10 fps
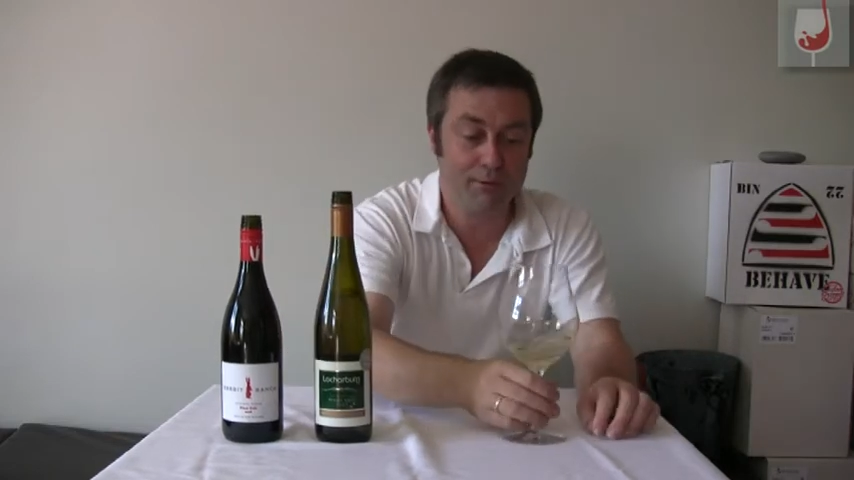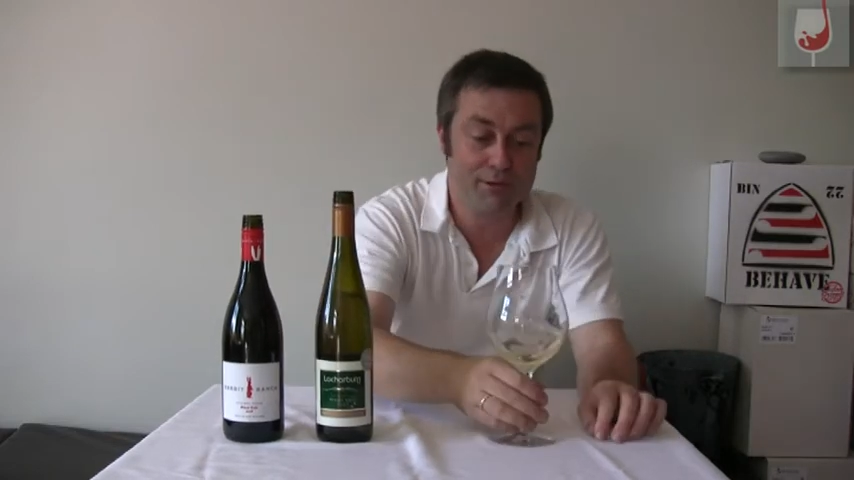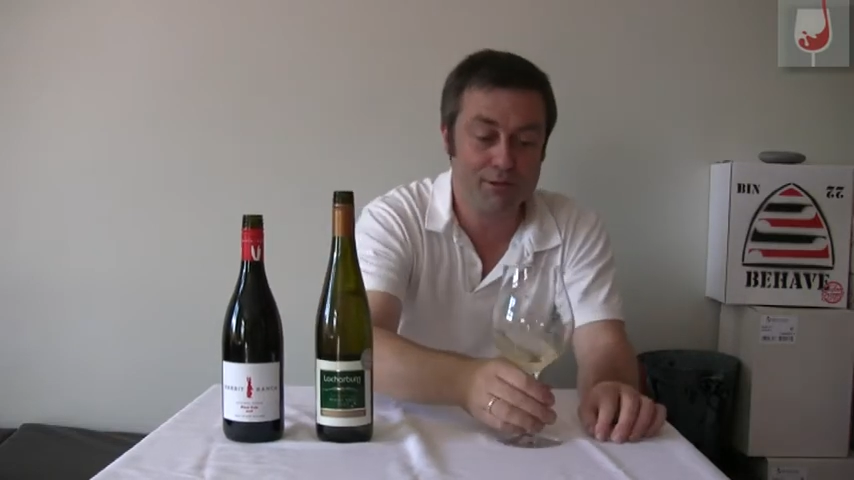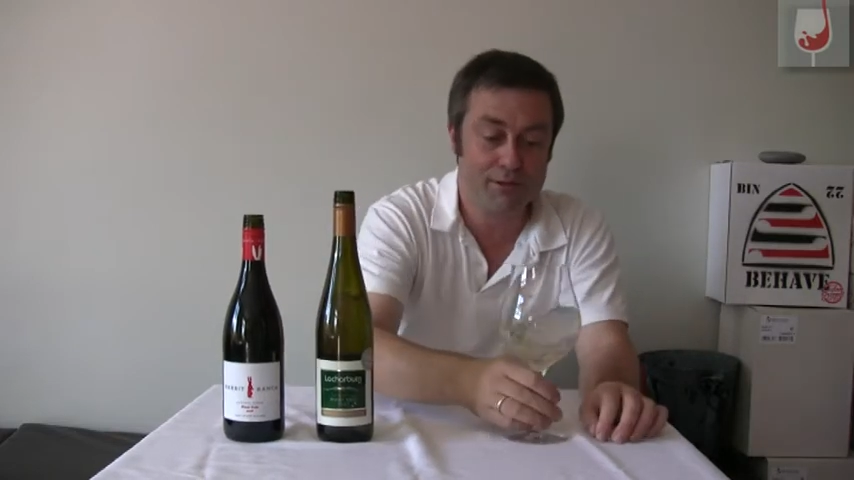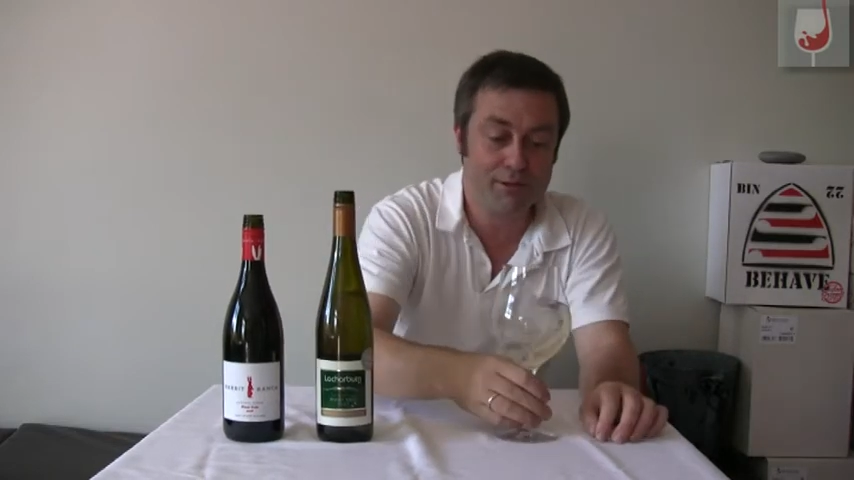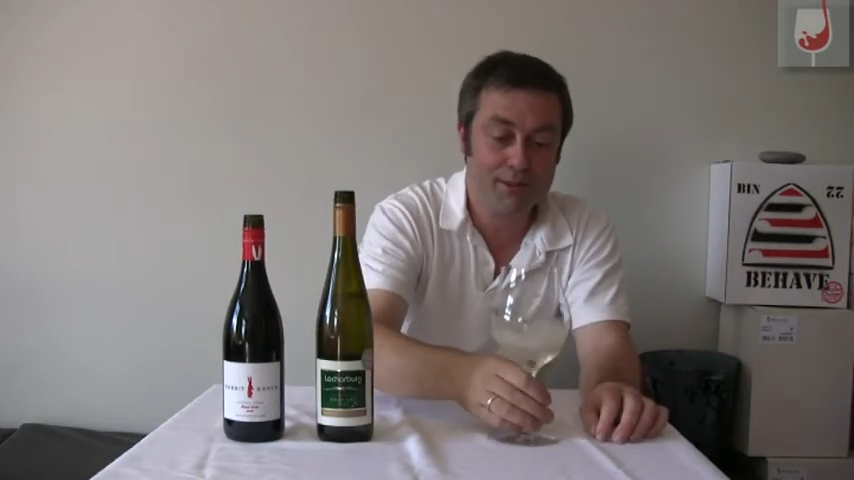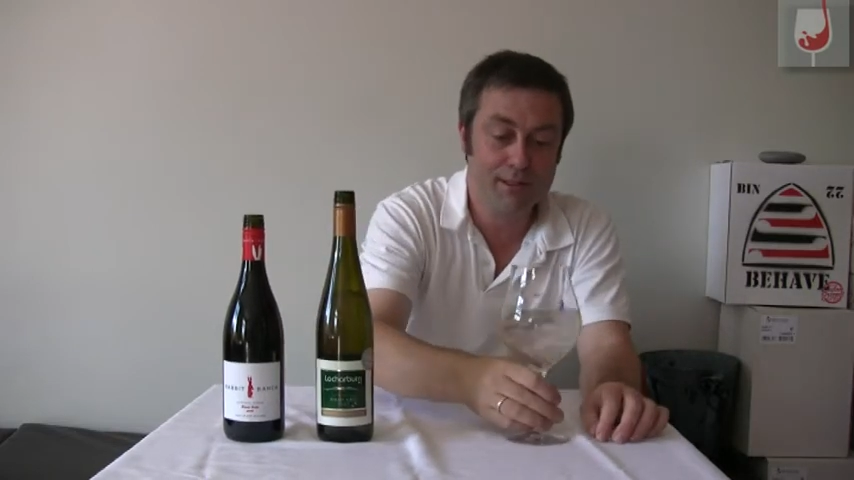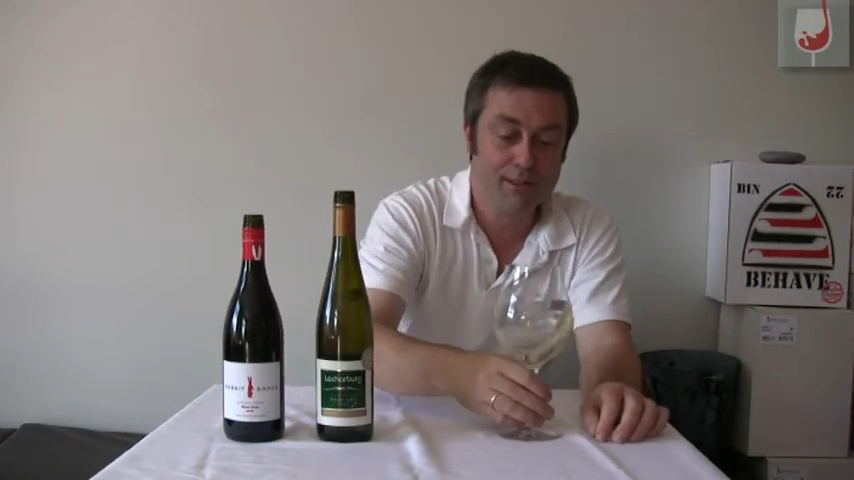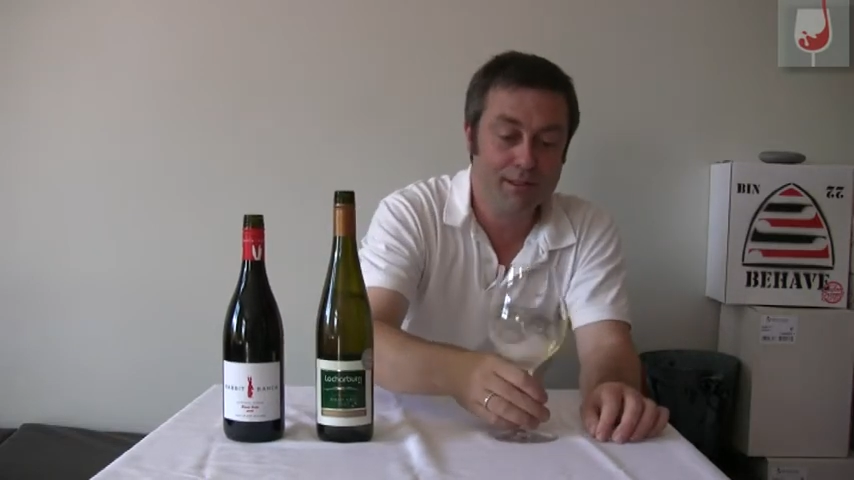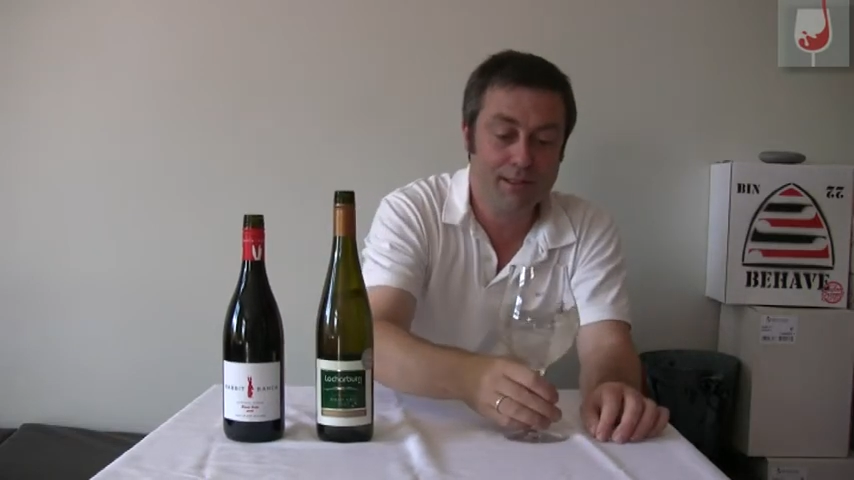which
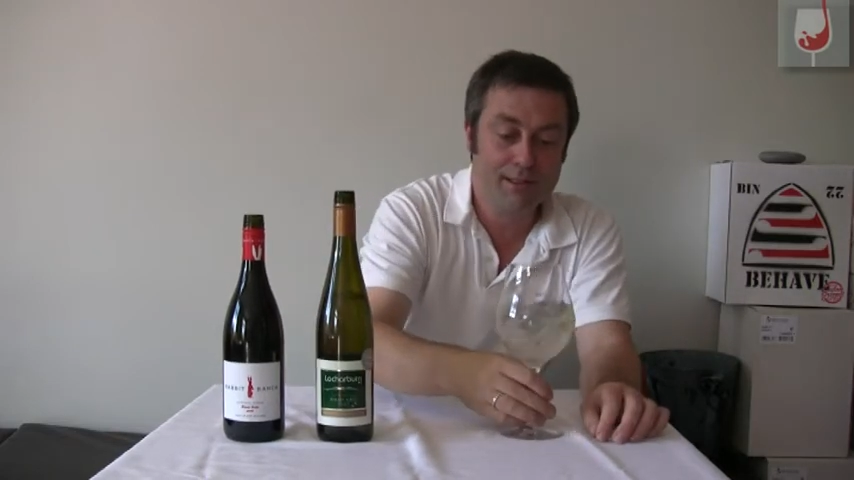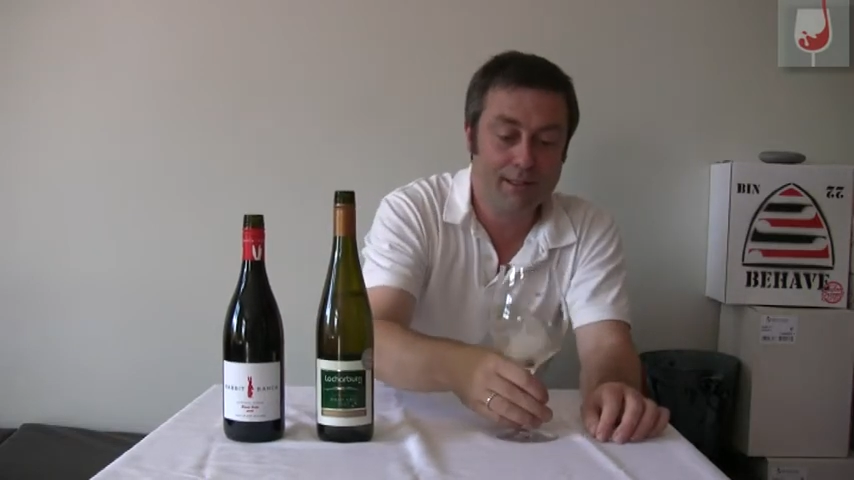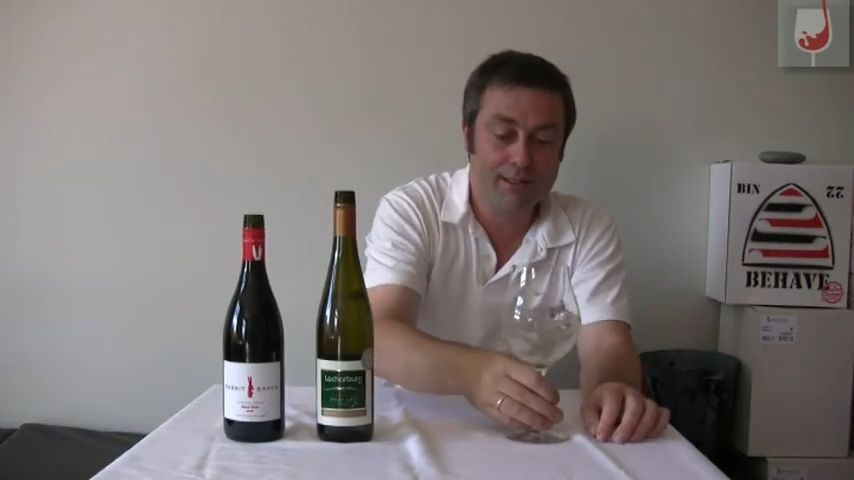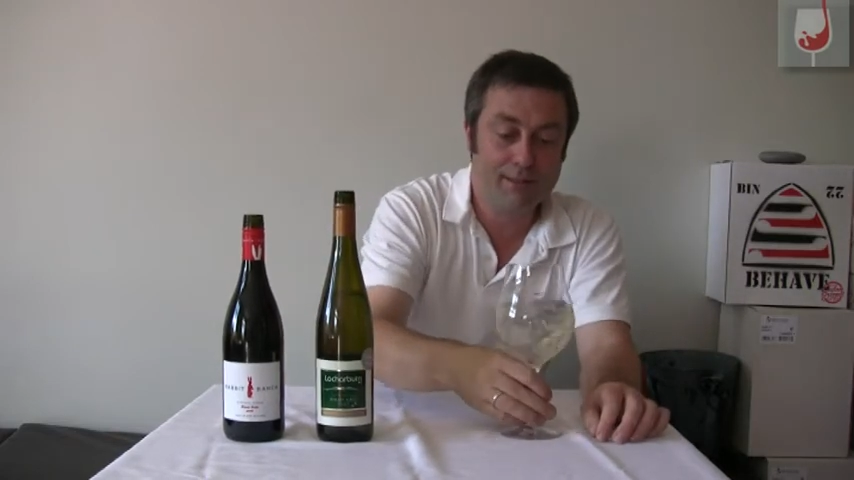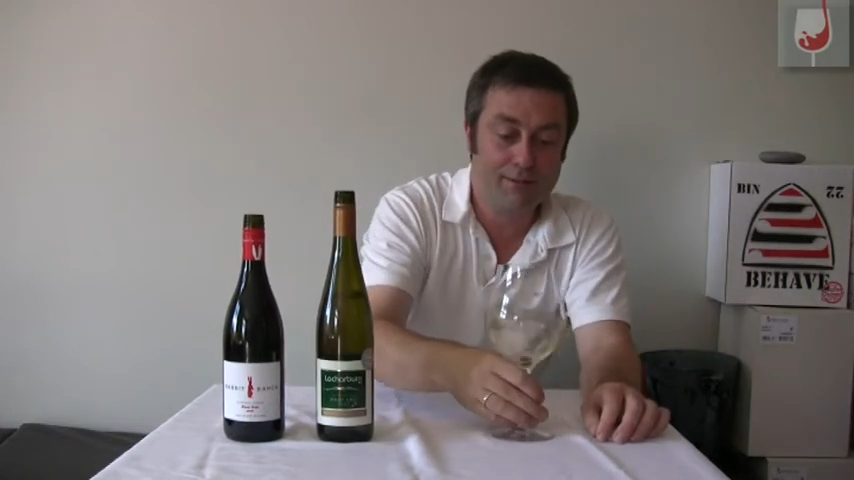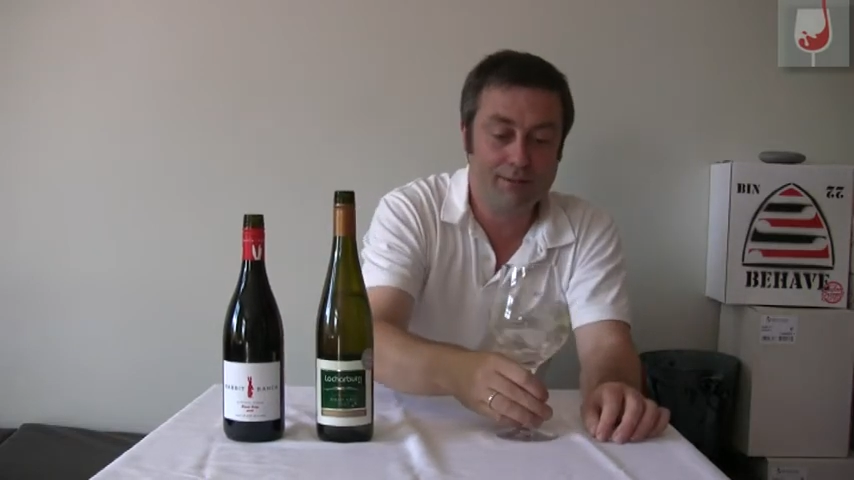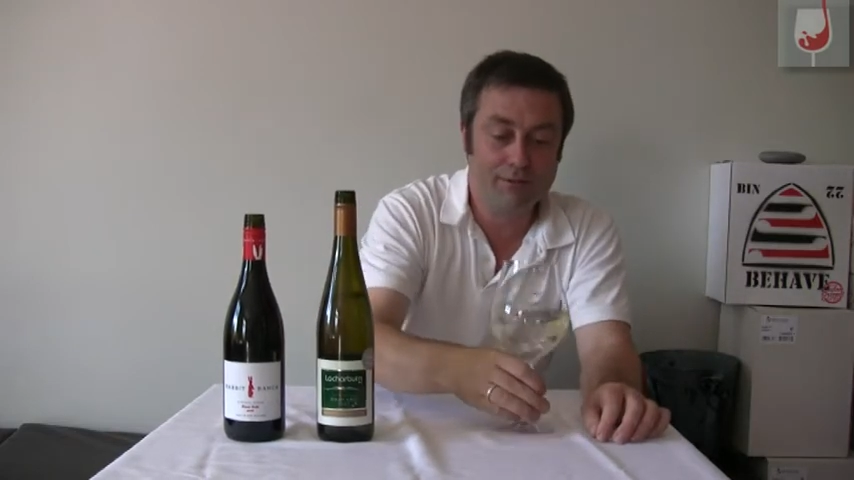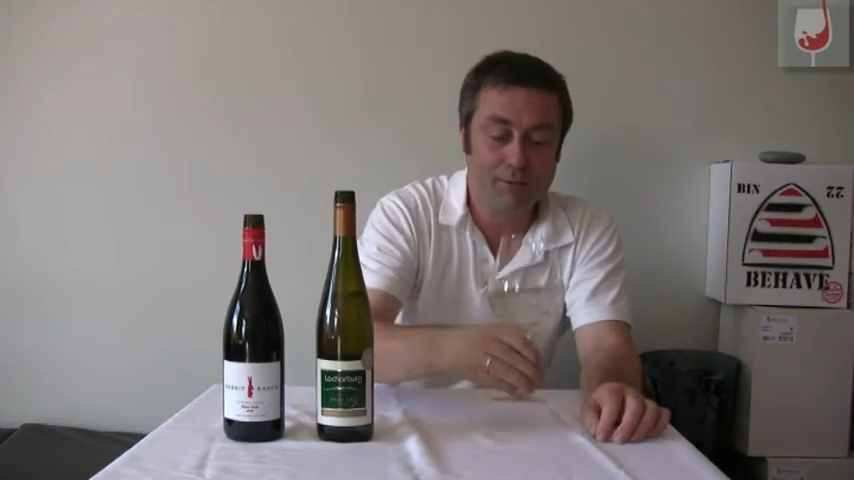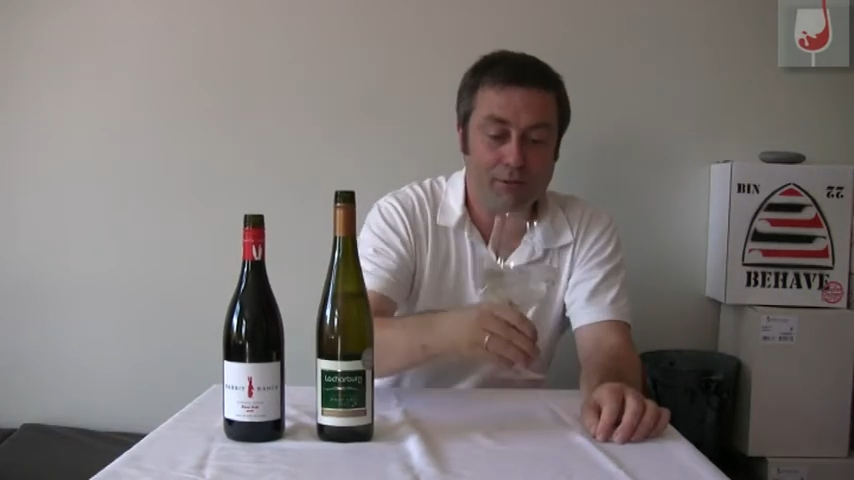from